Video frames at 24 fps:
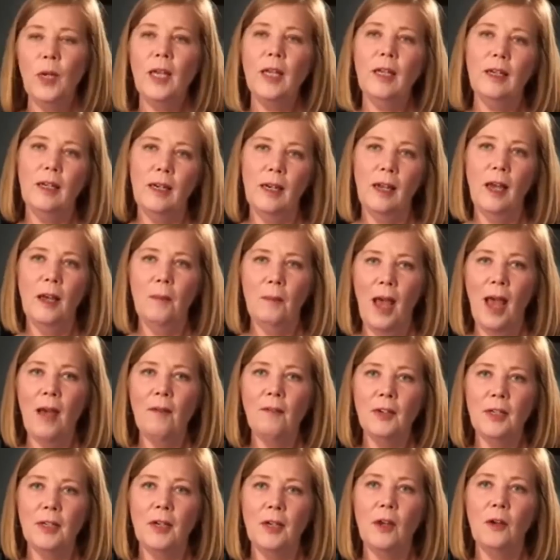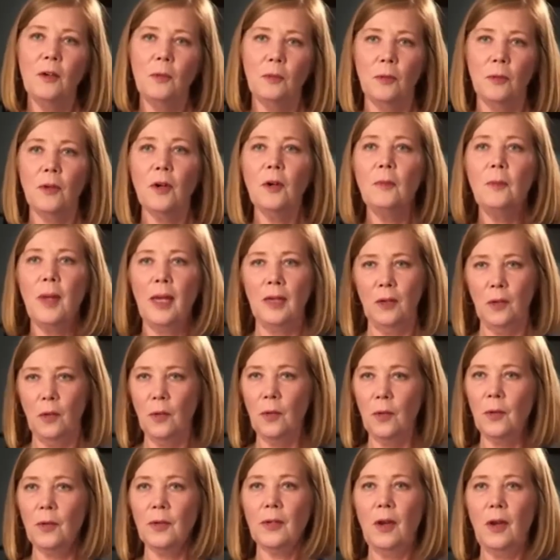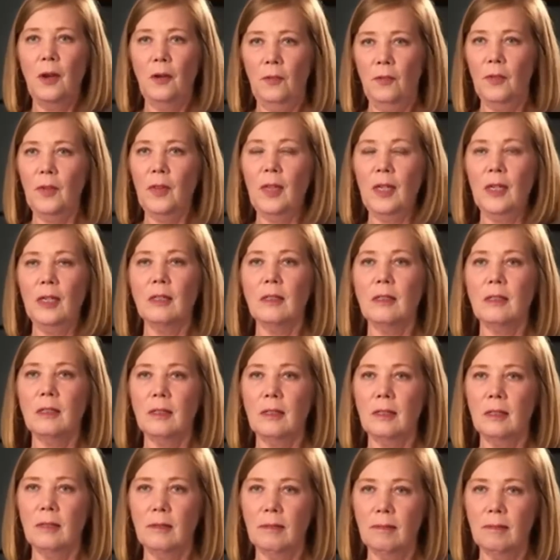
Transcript: ended up having to go to probate court over this.